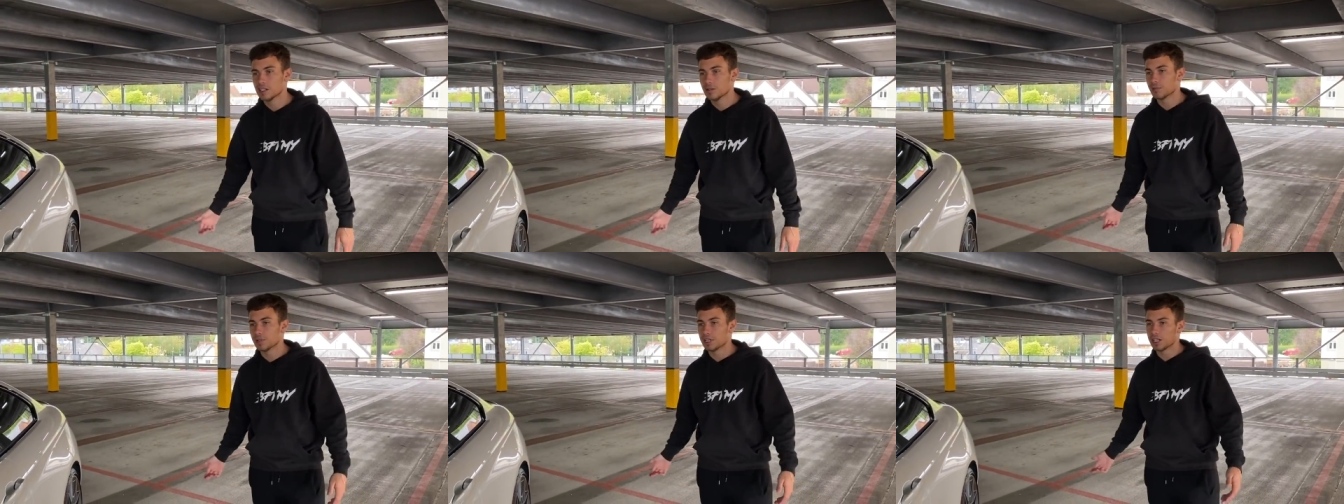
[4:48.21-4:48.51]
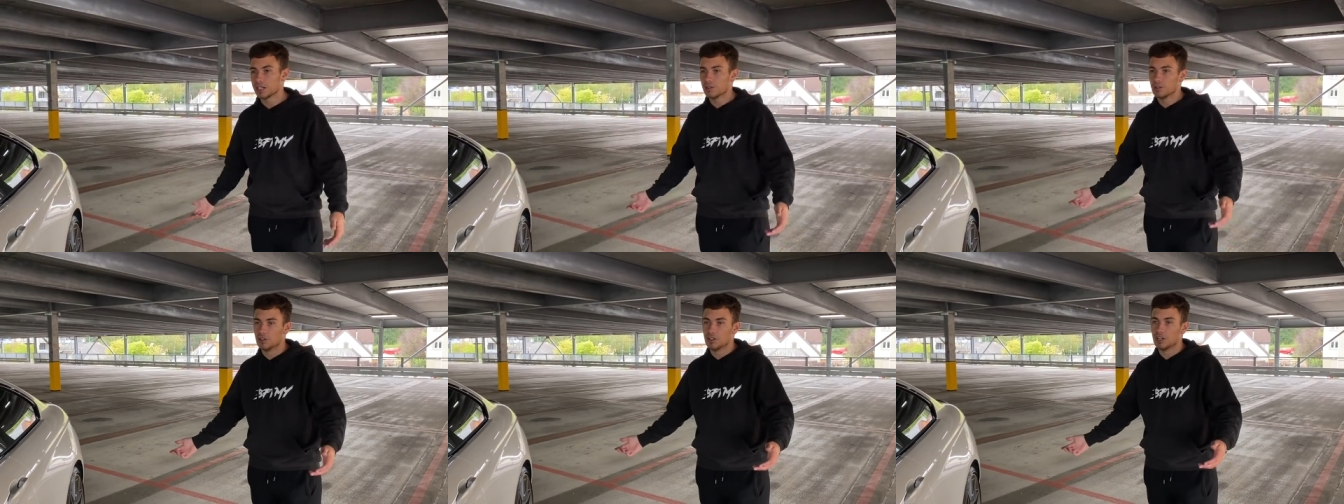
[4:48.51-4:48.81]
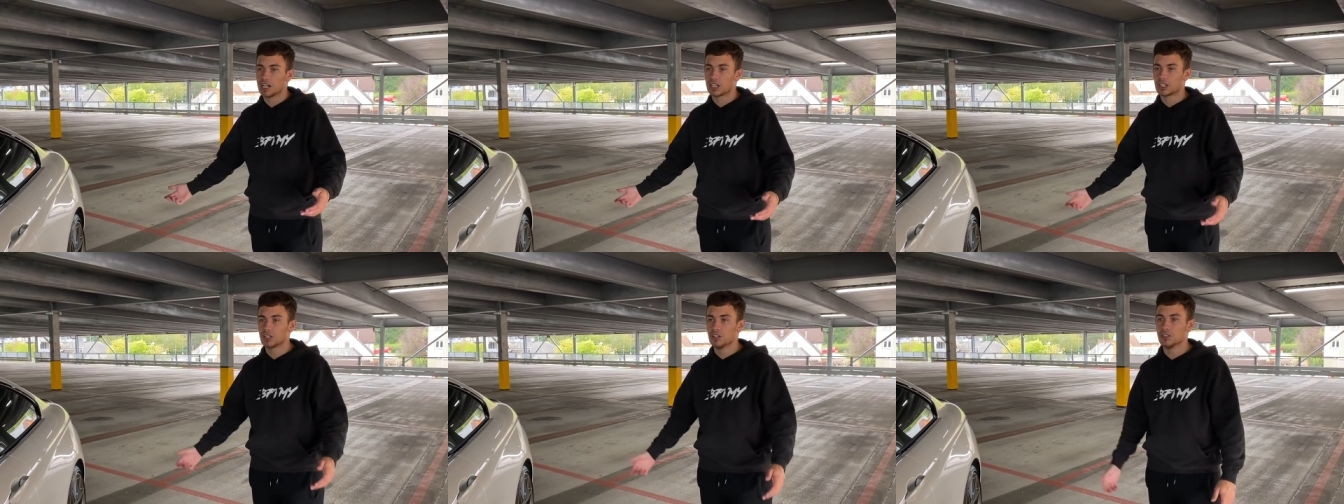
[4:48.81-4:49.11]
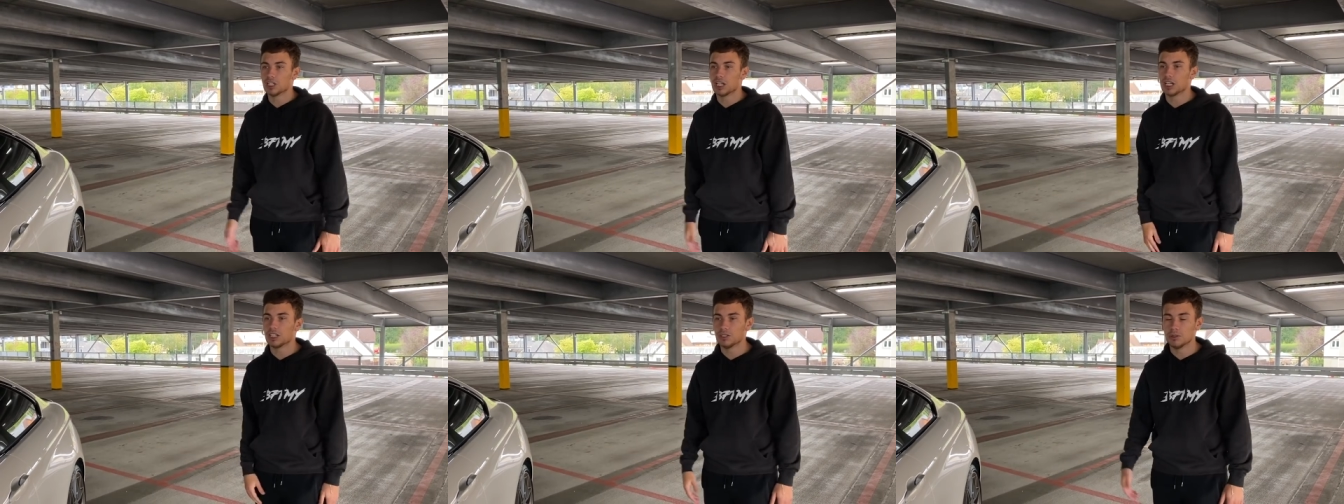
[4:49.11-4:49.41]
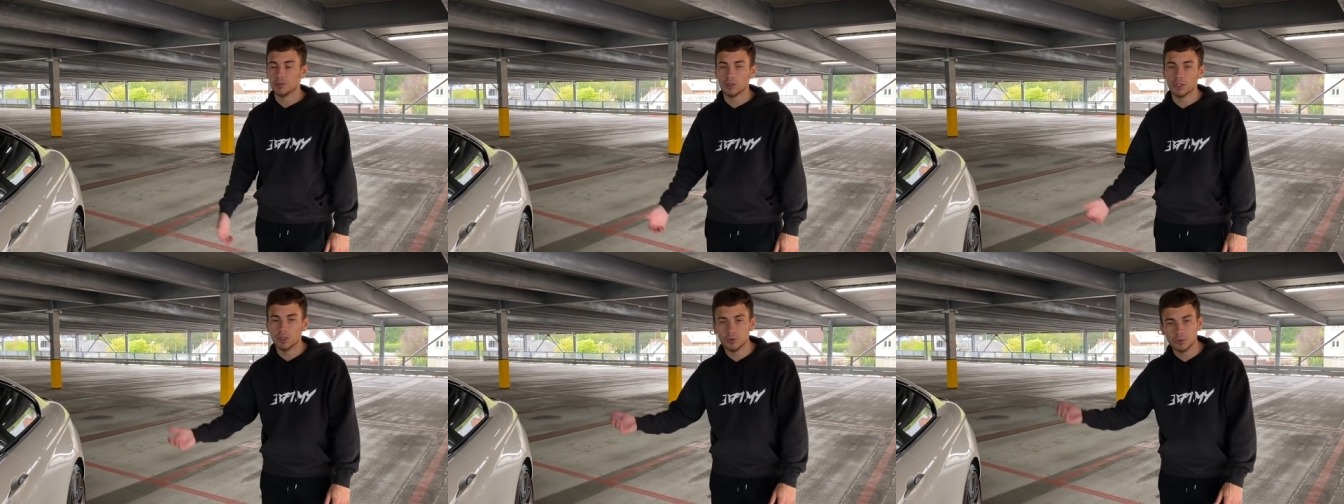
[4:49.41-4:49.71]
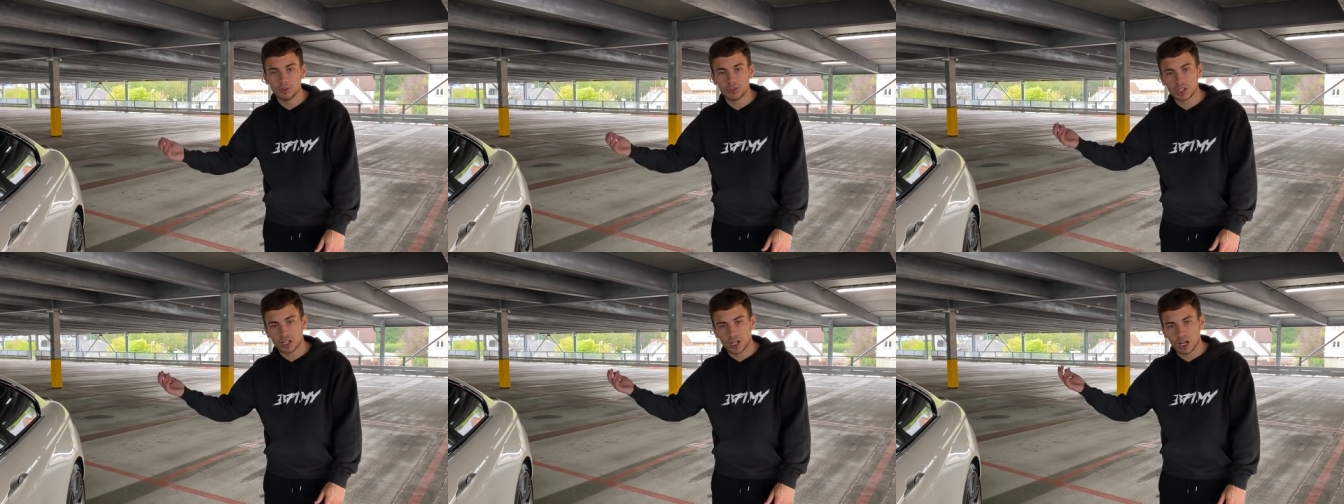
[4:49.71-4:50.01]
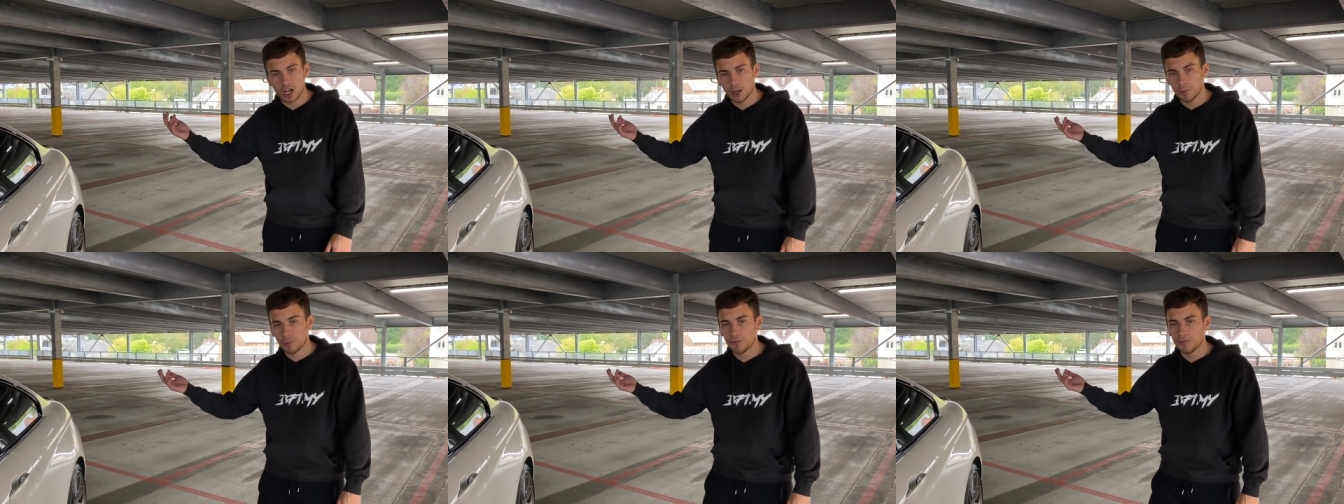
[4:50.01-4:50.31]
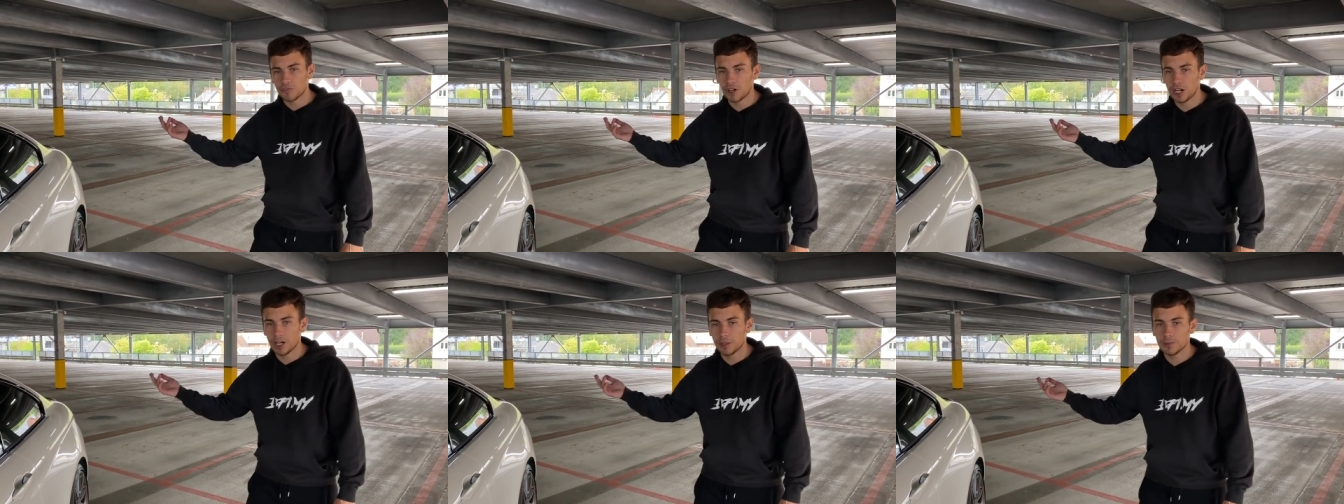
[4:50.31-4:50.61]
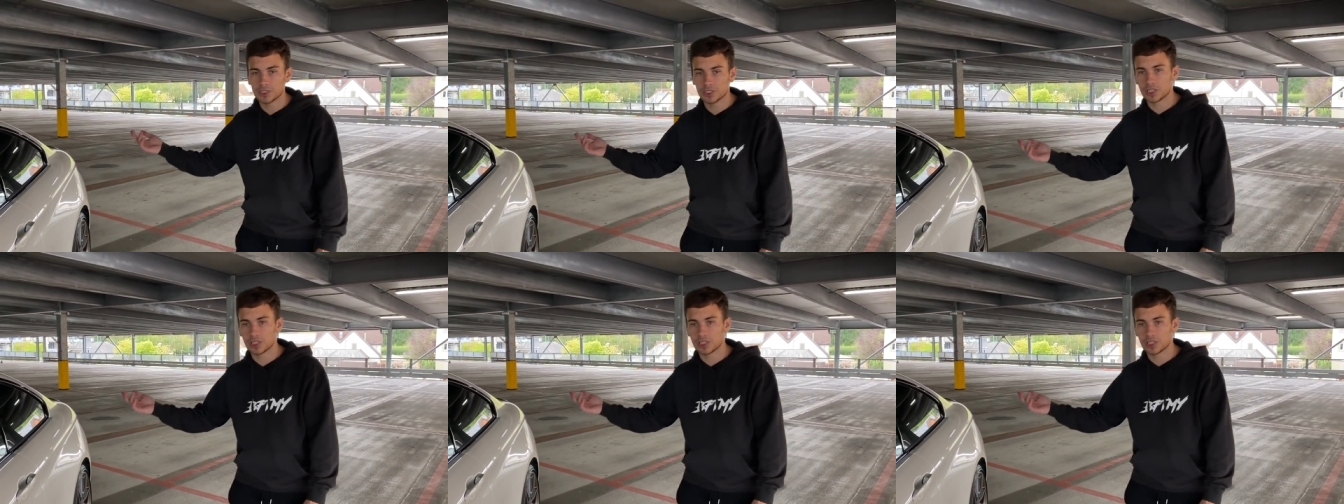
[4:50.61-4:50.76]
better, they look that good, and you lose the carbon fibre.